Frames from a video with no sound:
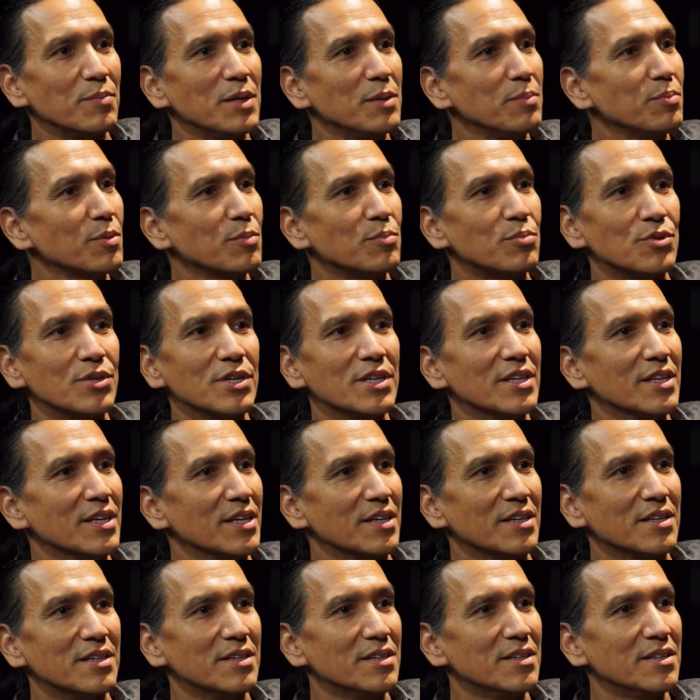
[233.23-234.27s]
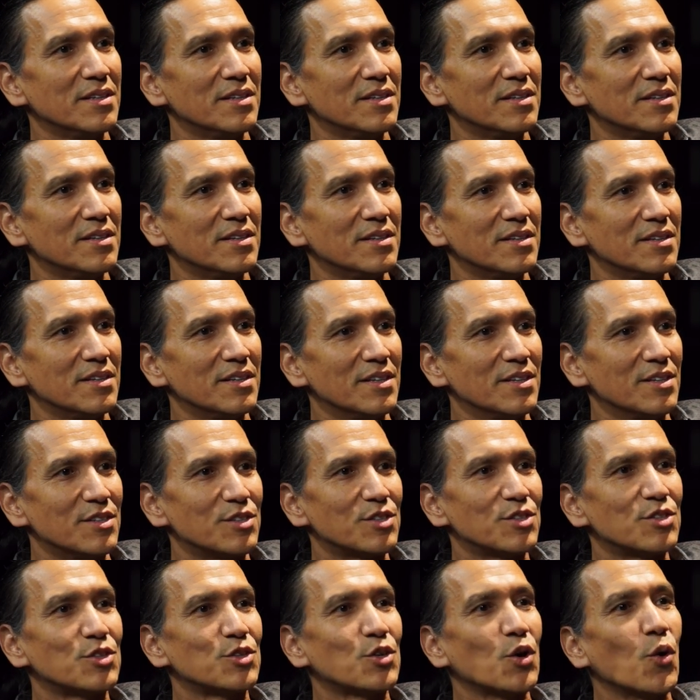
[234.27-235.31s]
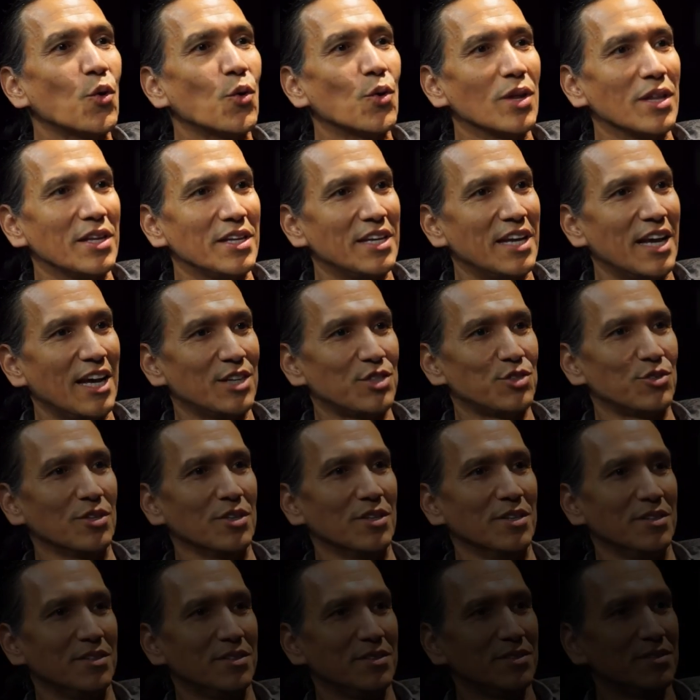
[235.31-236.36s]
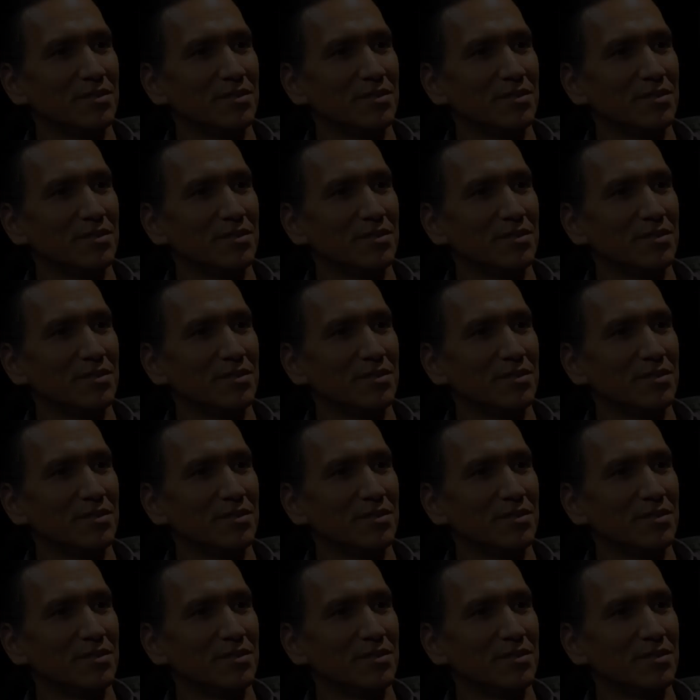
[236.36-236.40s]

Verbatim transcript: people breathing. It's totally natural.